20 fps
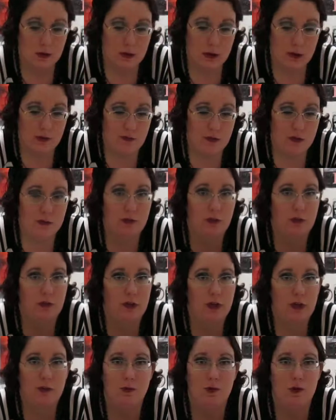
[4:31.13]
I've never
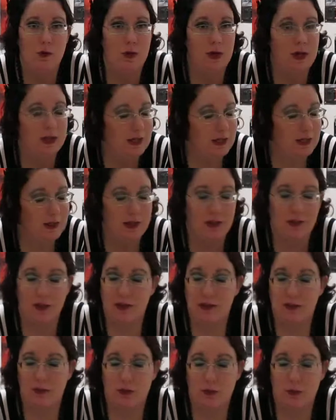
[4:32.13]
seen him do anything
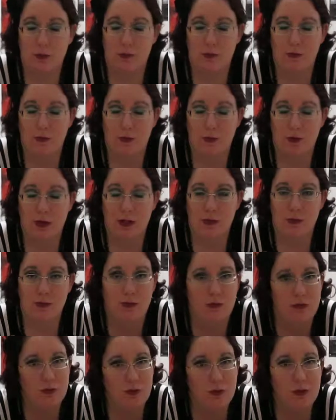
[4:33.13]
like this before. He was
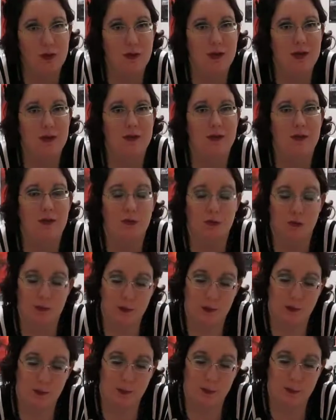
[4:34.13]
so great in this
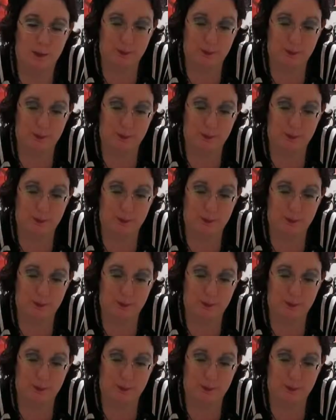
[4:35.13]
film.